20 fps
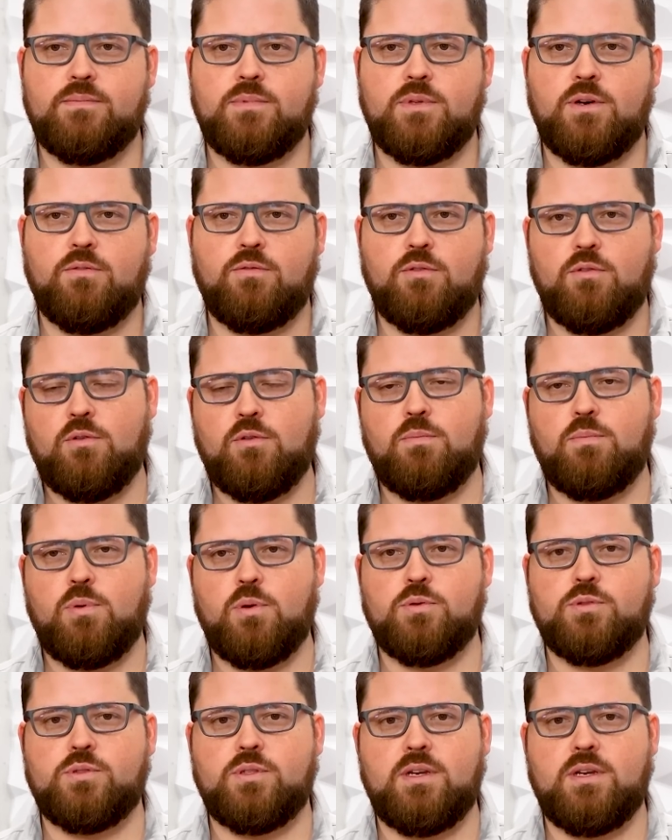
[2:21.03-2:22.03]
you know, for a
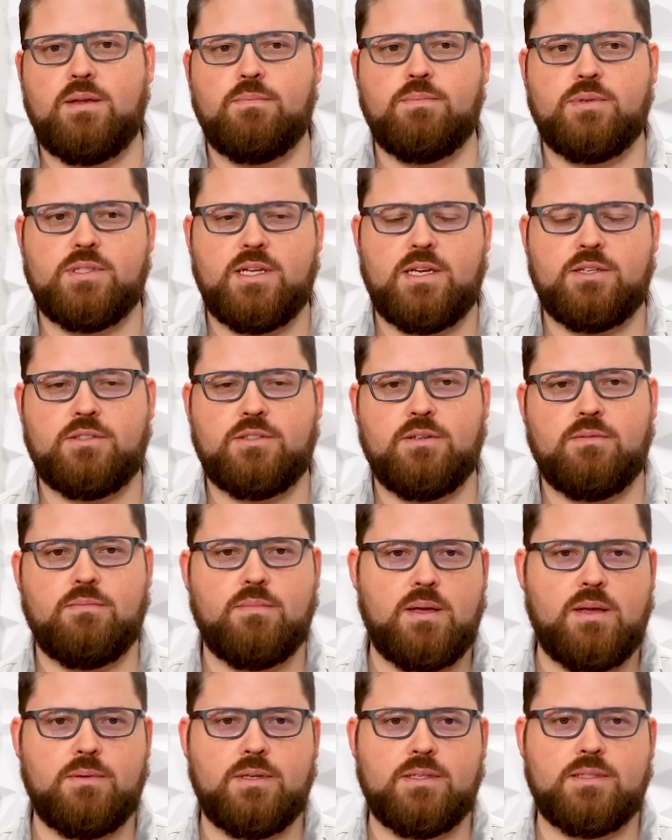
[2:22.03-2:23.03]
person in possession of
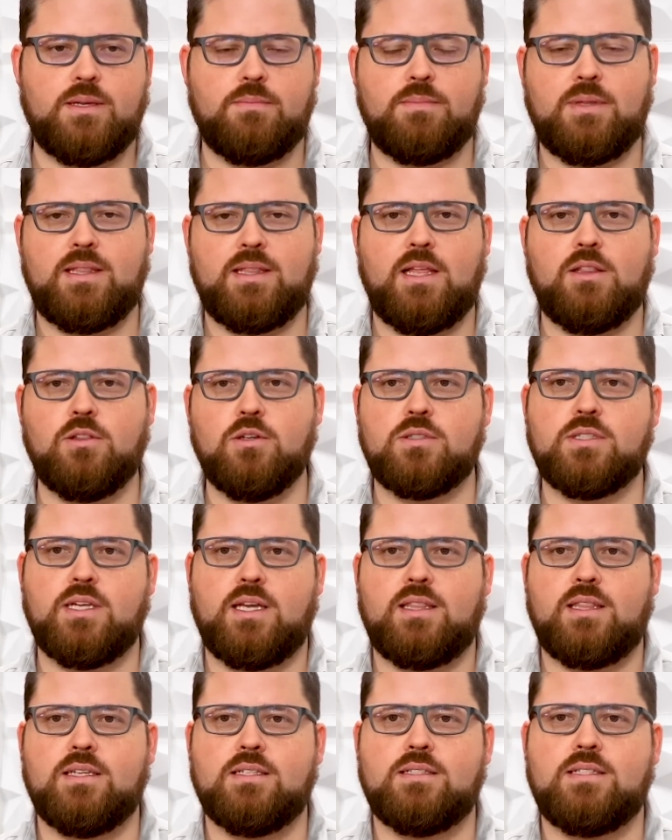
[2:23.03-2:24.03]
maybe something that looks
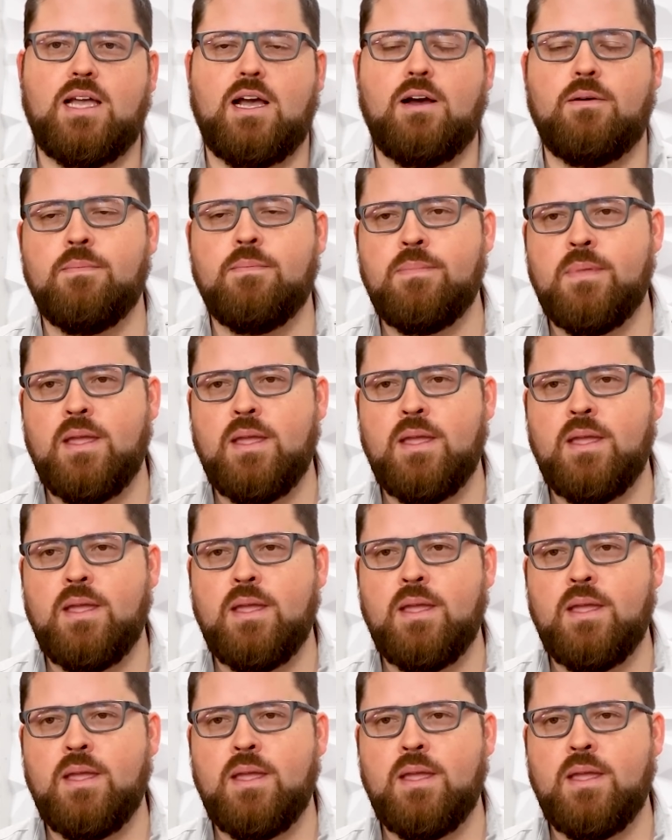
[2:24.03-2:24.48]
like this. Now,